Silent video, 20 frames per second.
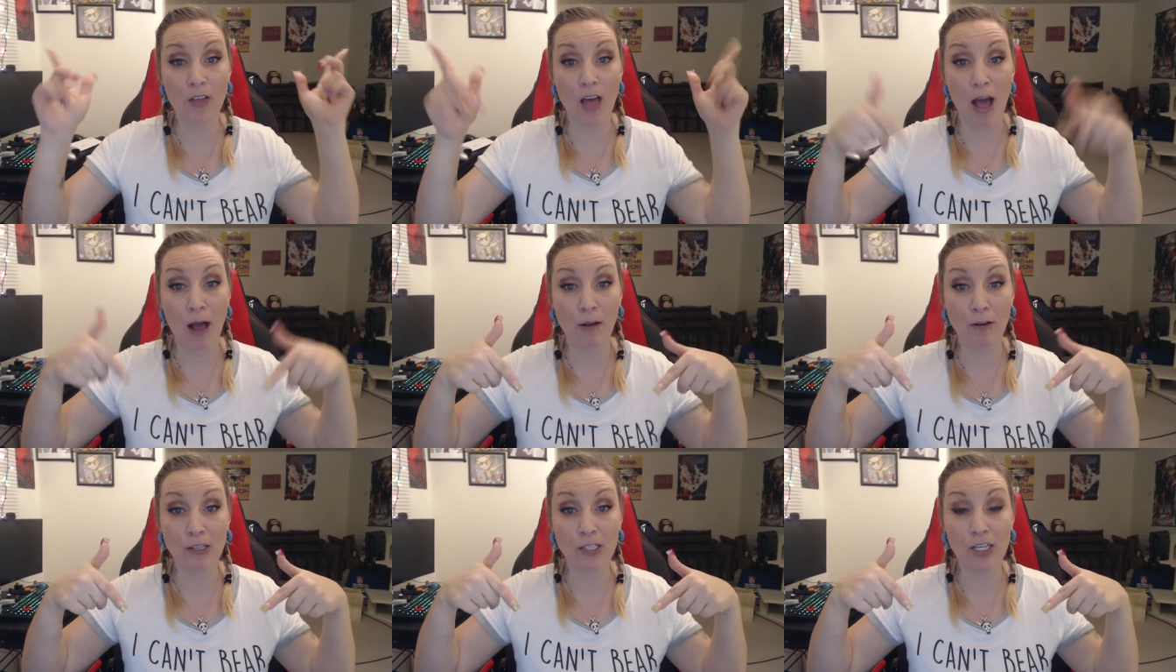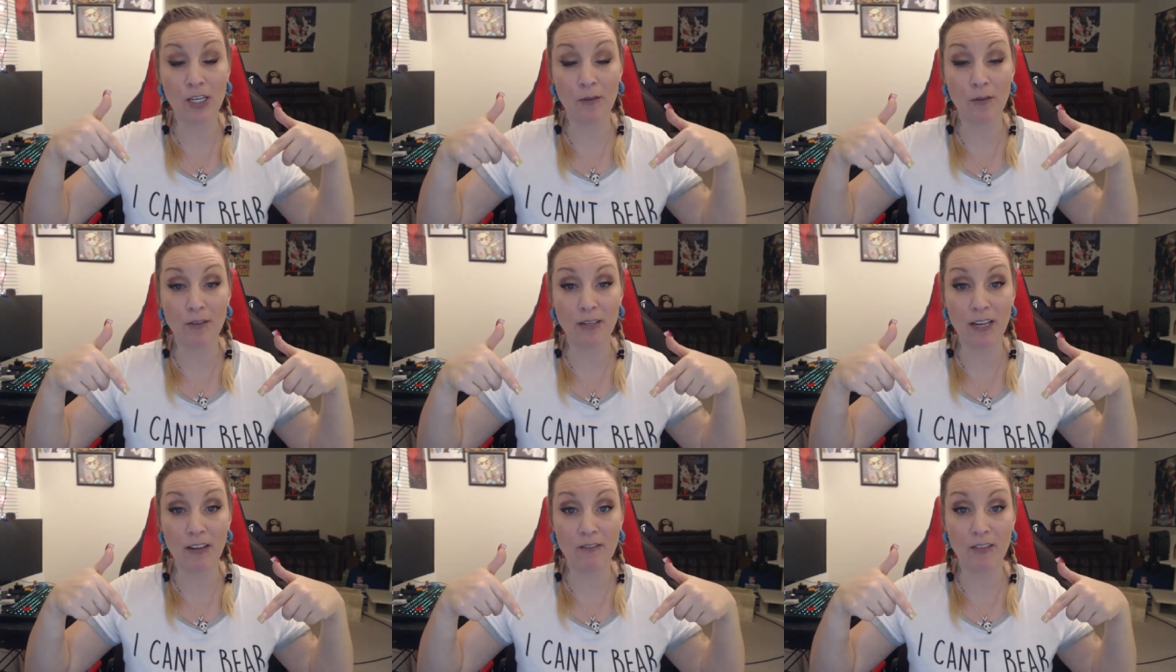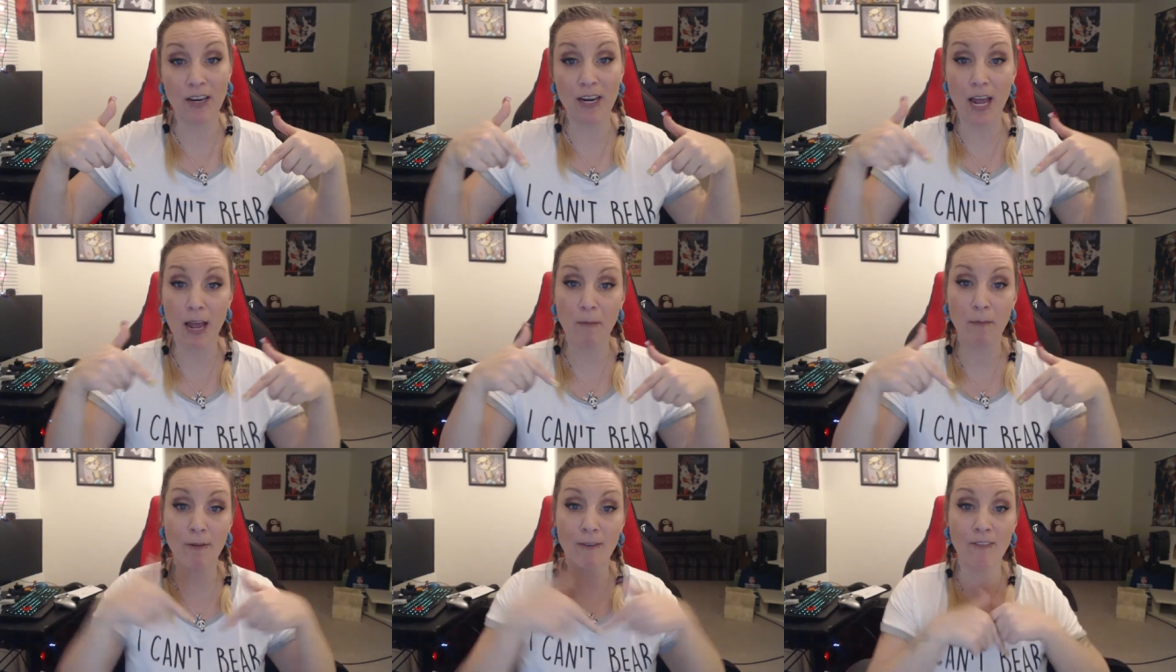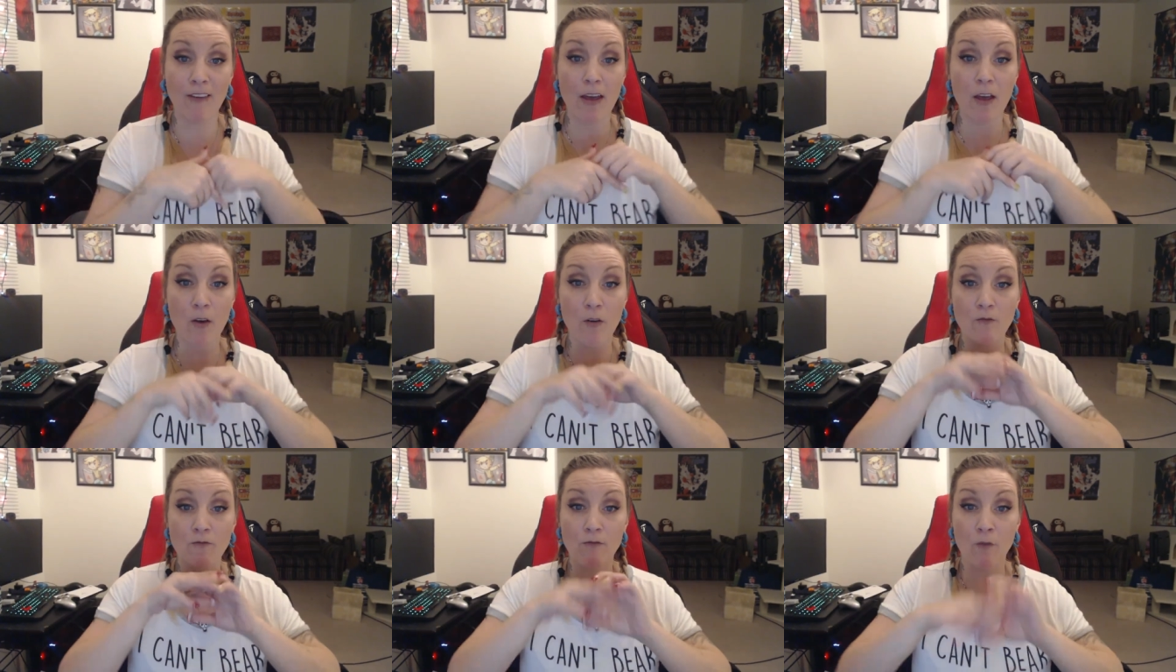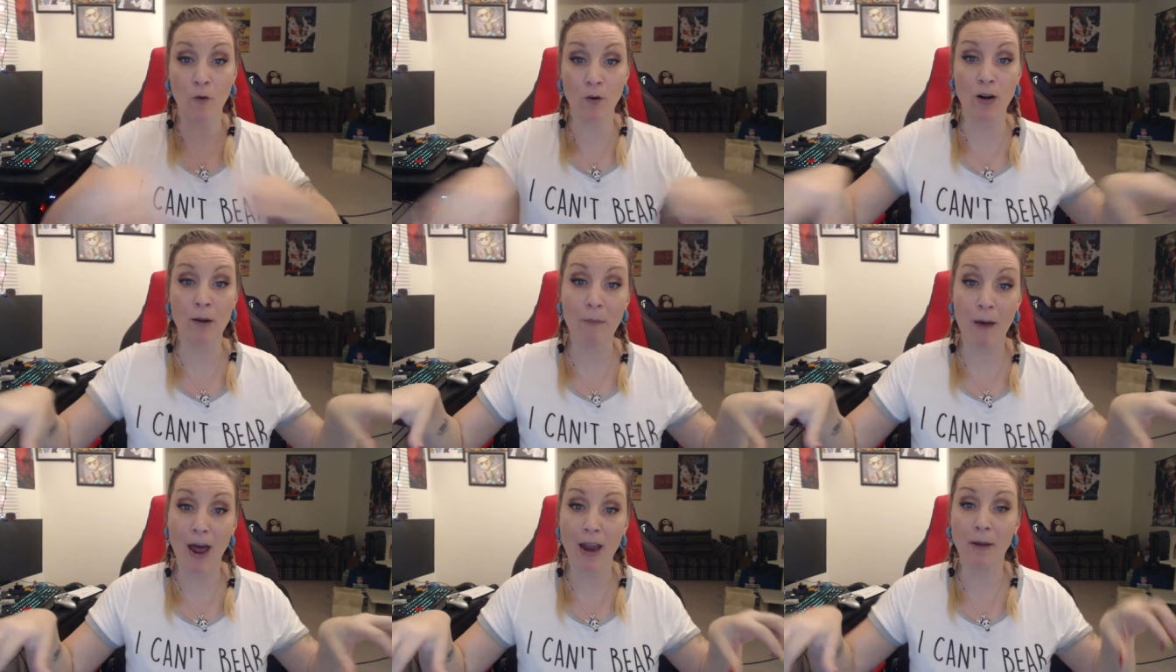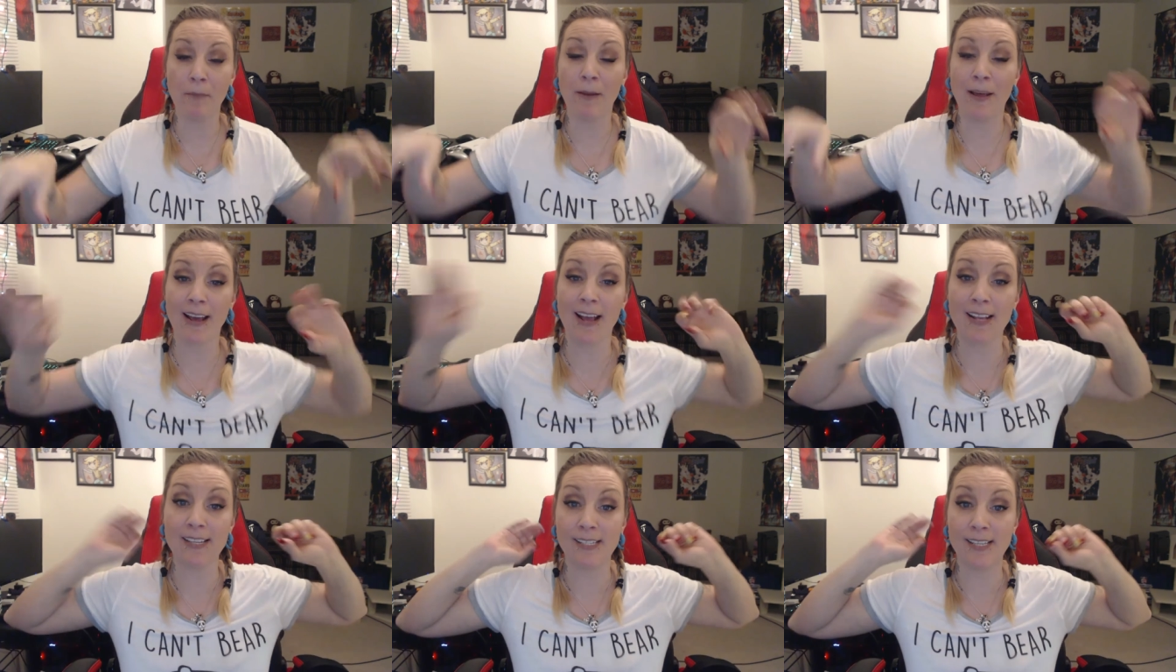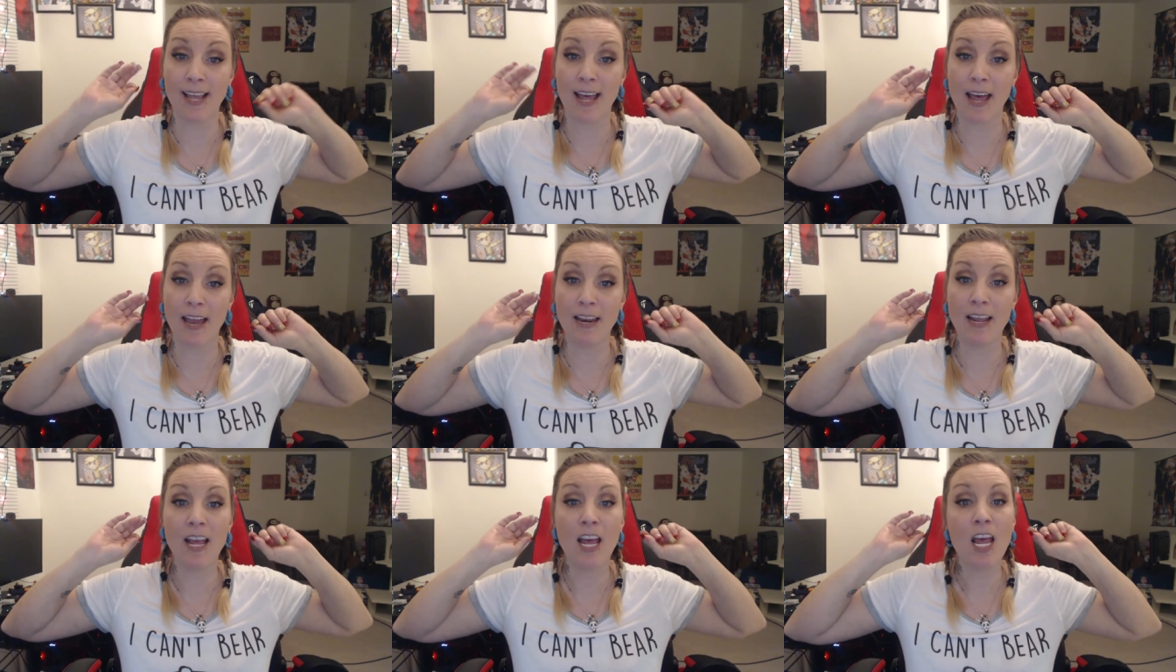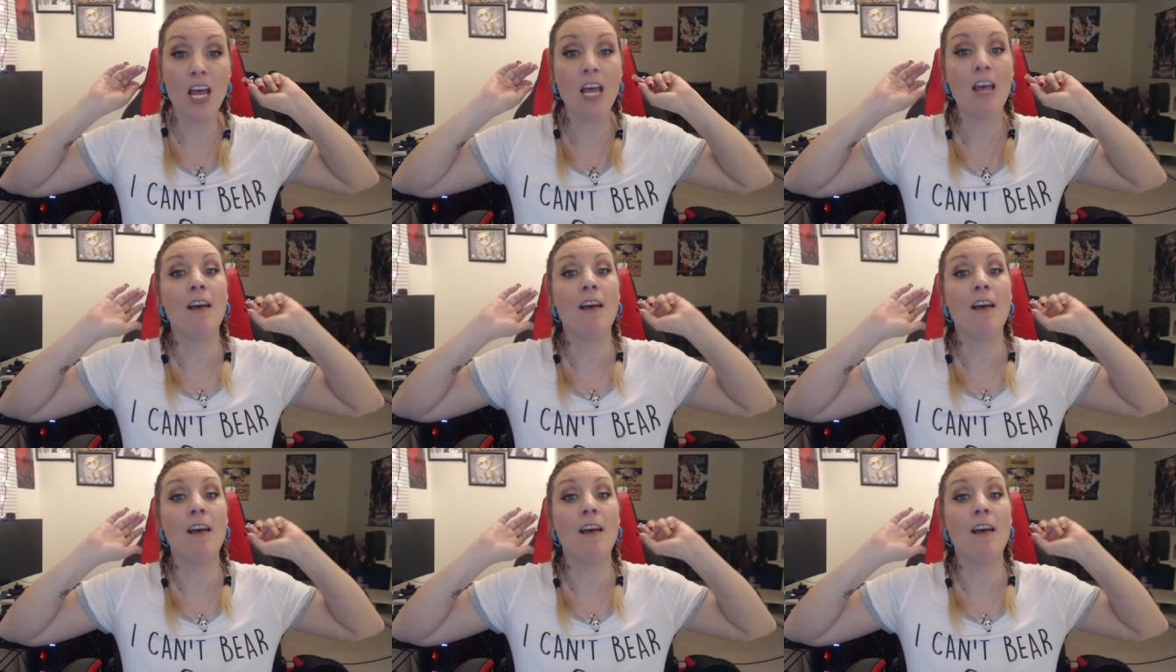I'll leave the name of it on the bottom, like I said.